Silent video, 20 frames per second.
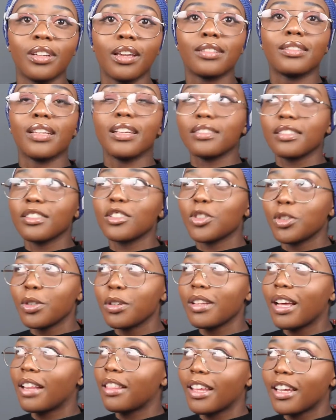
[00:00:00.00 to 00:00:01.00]
It's the
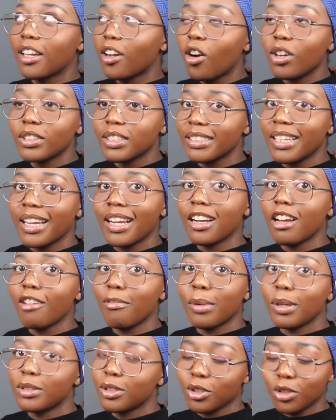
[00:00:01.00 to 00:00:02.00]
truth, and they can't say it enough
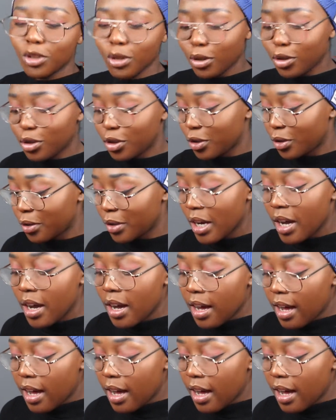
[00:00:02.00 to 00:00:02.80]
because it's so true.